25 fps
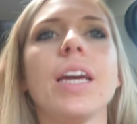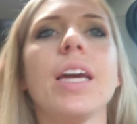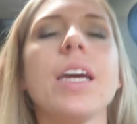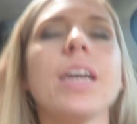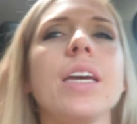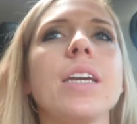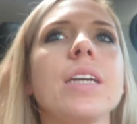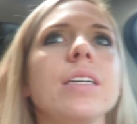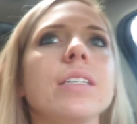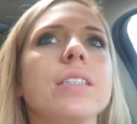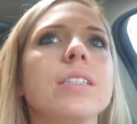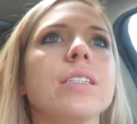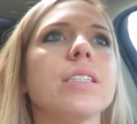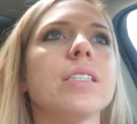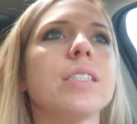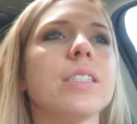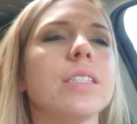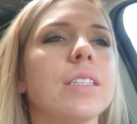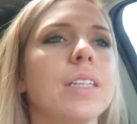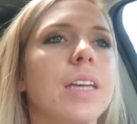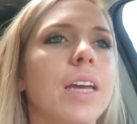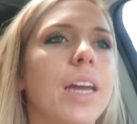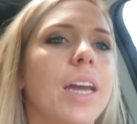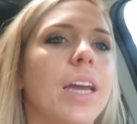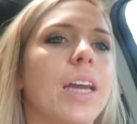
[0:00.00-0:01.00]
things
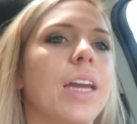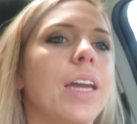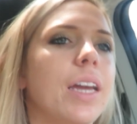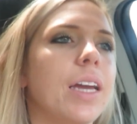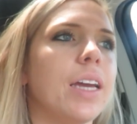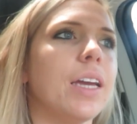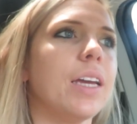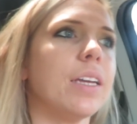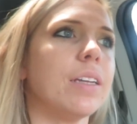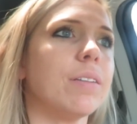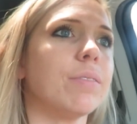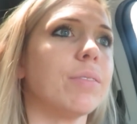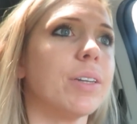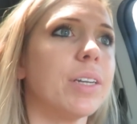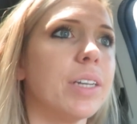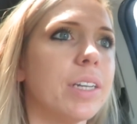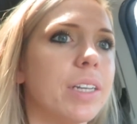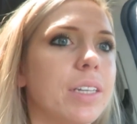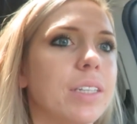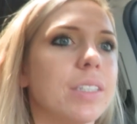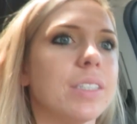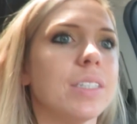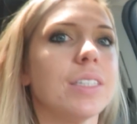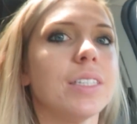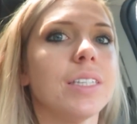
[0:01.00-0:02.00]
and we're
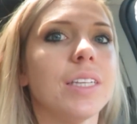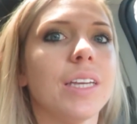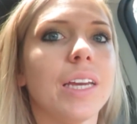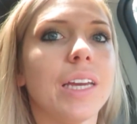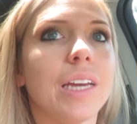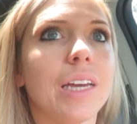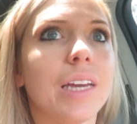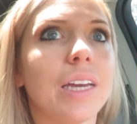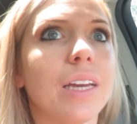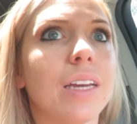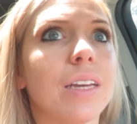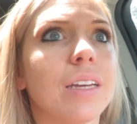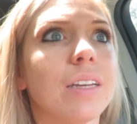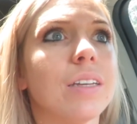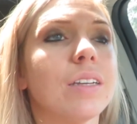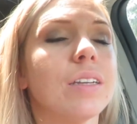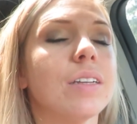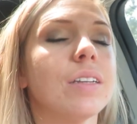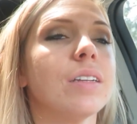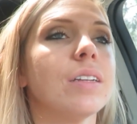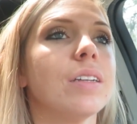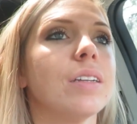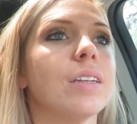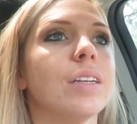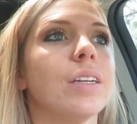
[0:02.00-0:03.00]
gonna see
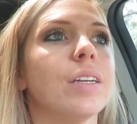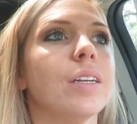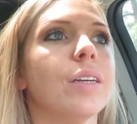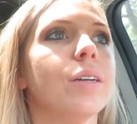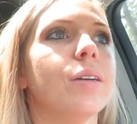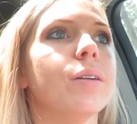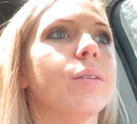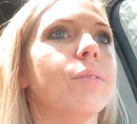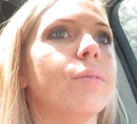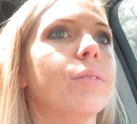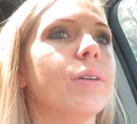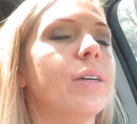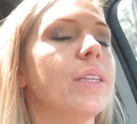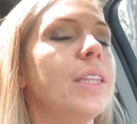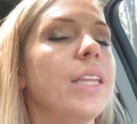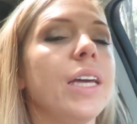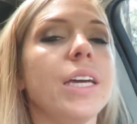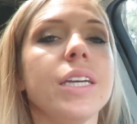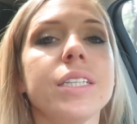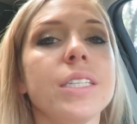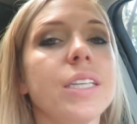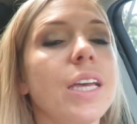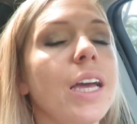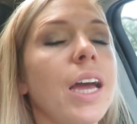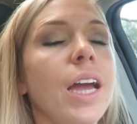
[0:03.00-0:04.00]
what
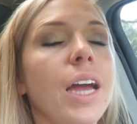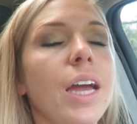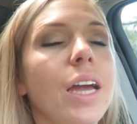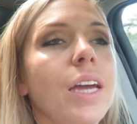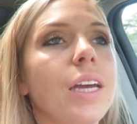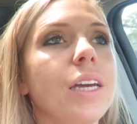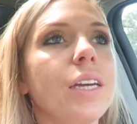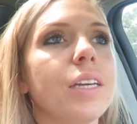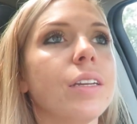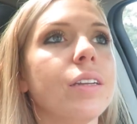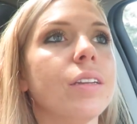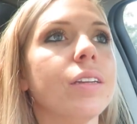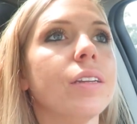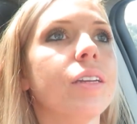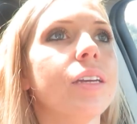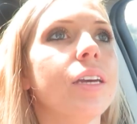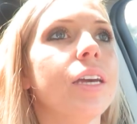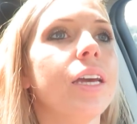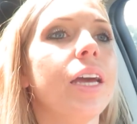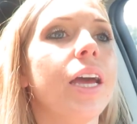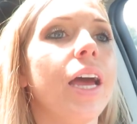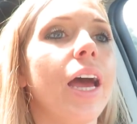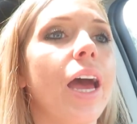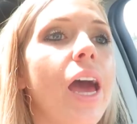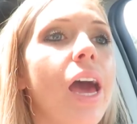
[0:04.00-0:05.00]
they say and
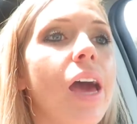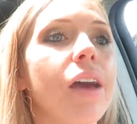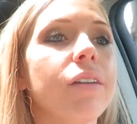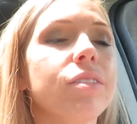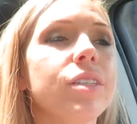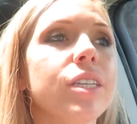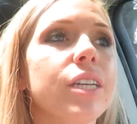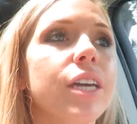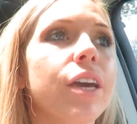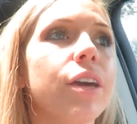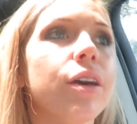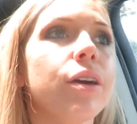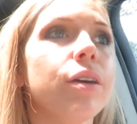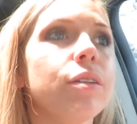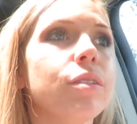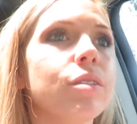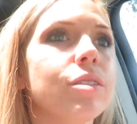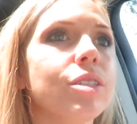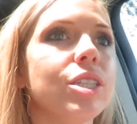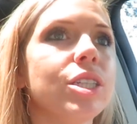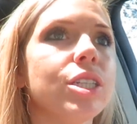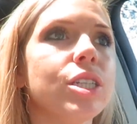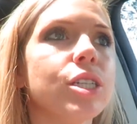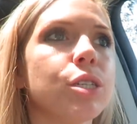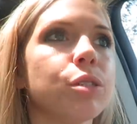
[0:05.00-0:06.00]
I have to go.
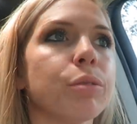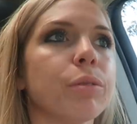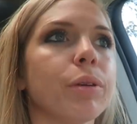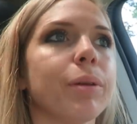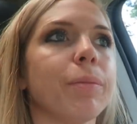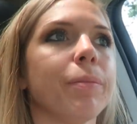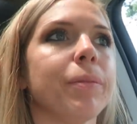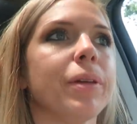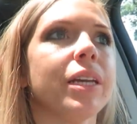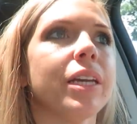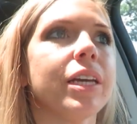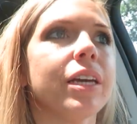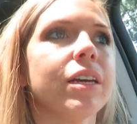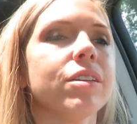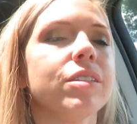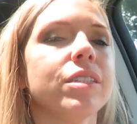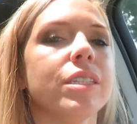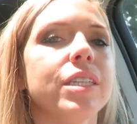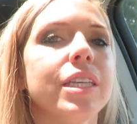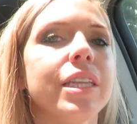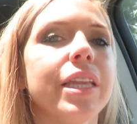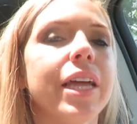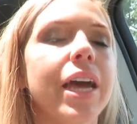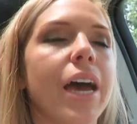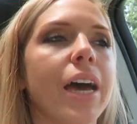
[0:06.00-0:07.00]
She just wanted me to go
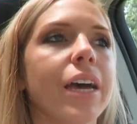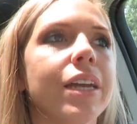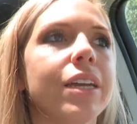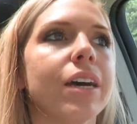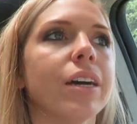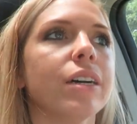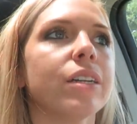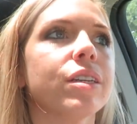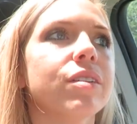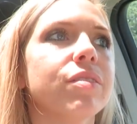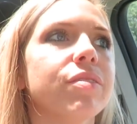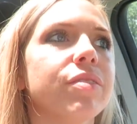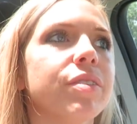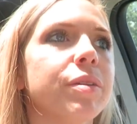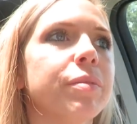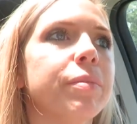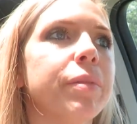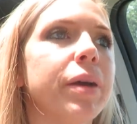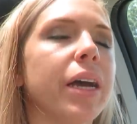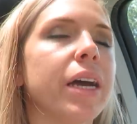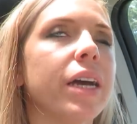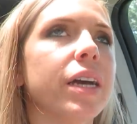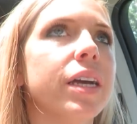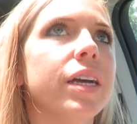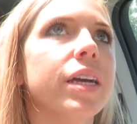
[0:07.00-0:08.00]
see the eye doctor for
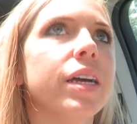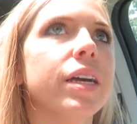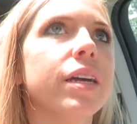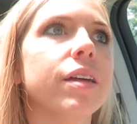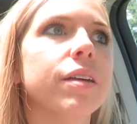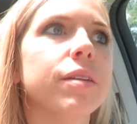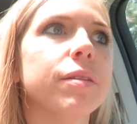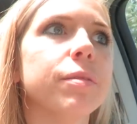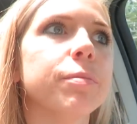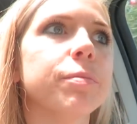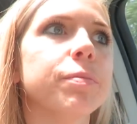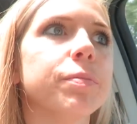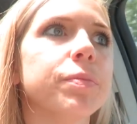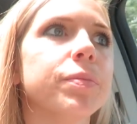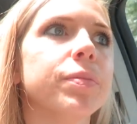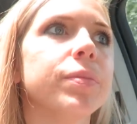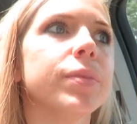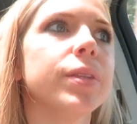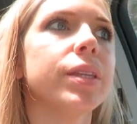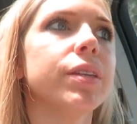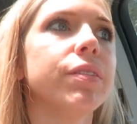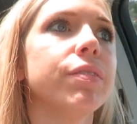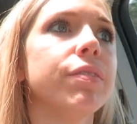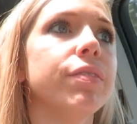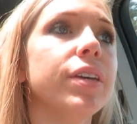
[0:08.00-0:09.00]
my
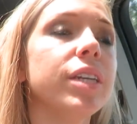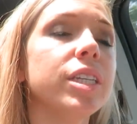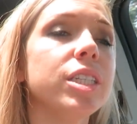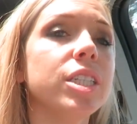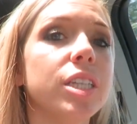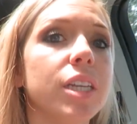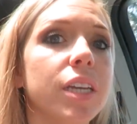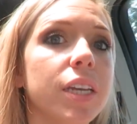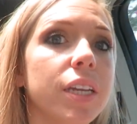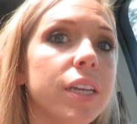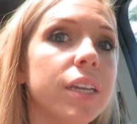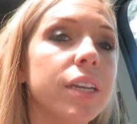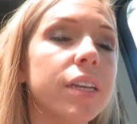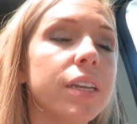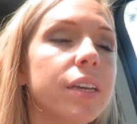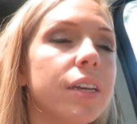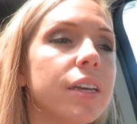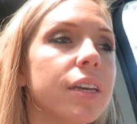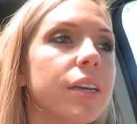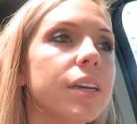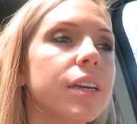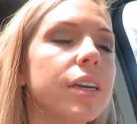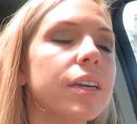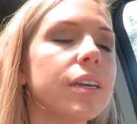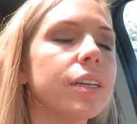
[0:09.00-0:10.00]
um,
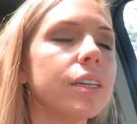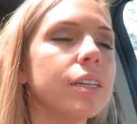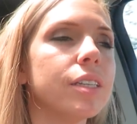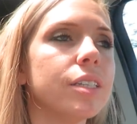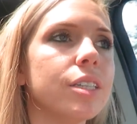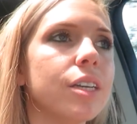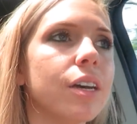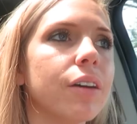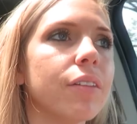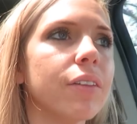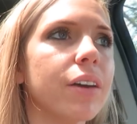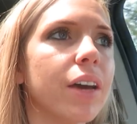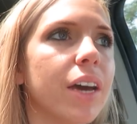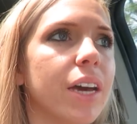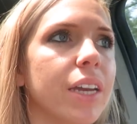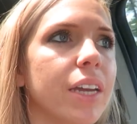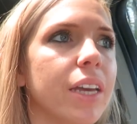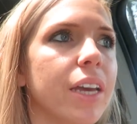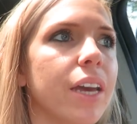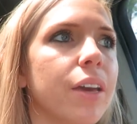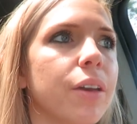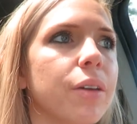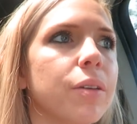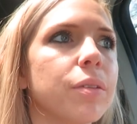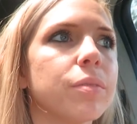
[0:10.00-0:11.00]
vision. So I've gotta
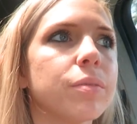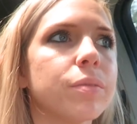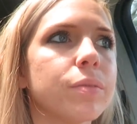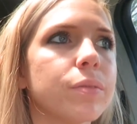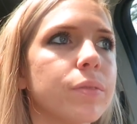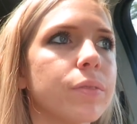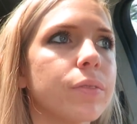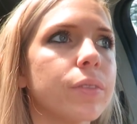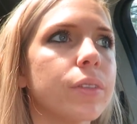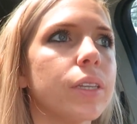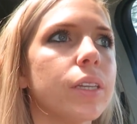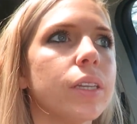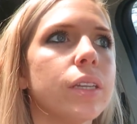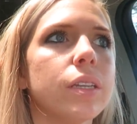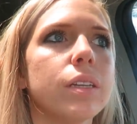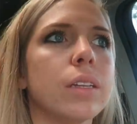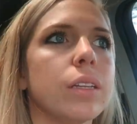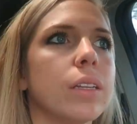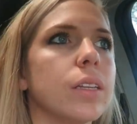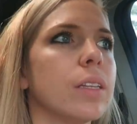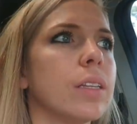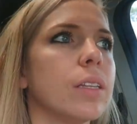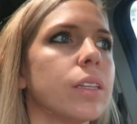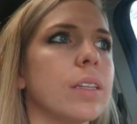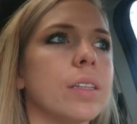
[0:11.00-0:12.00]
go
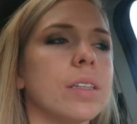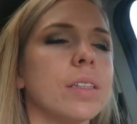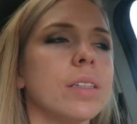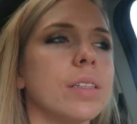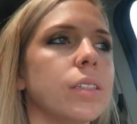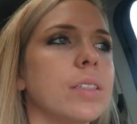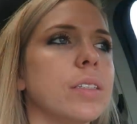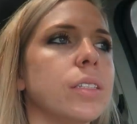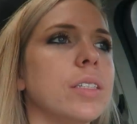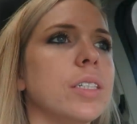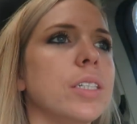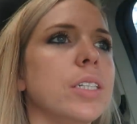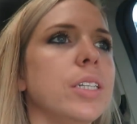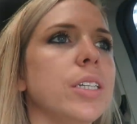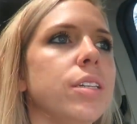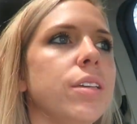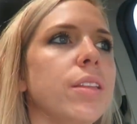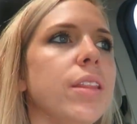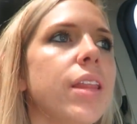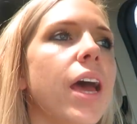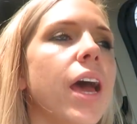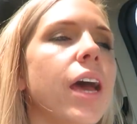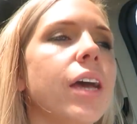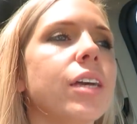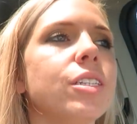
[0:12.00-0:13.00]
to
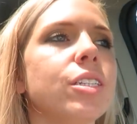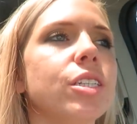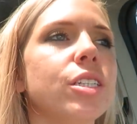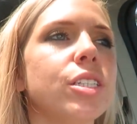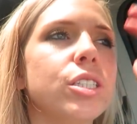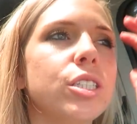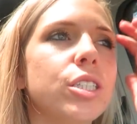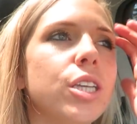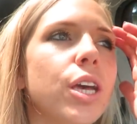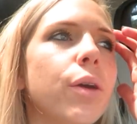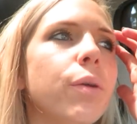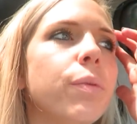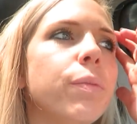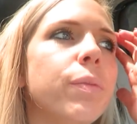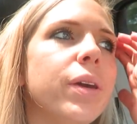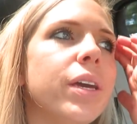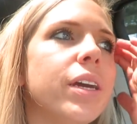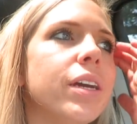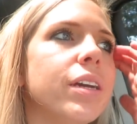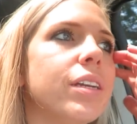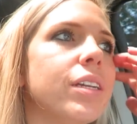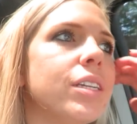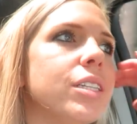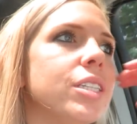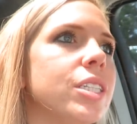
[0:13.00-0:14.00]
do that. It's just so
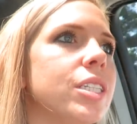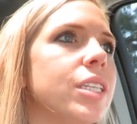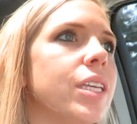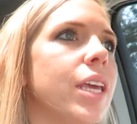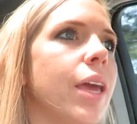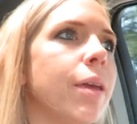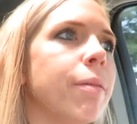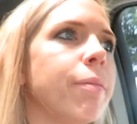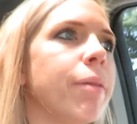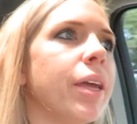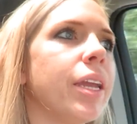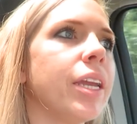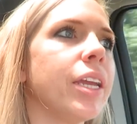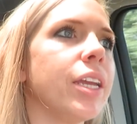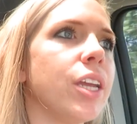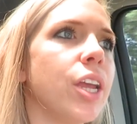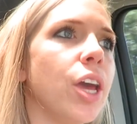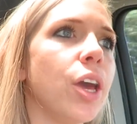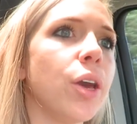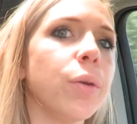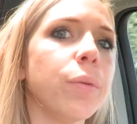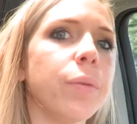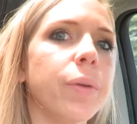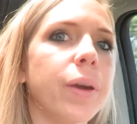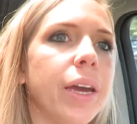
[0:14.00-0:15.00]
weird. It just came out of
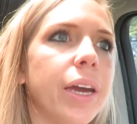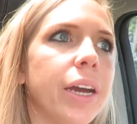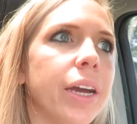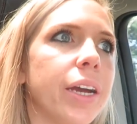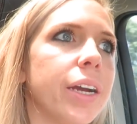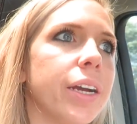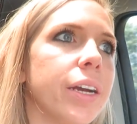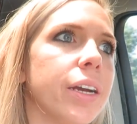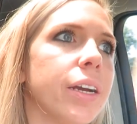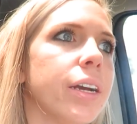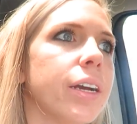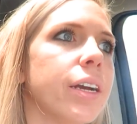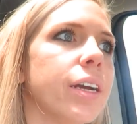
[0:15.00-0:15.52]
nowhere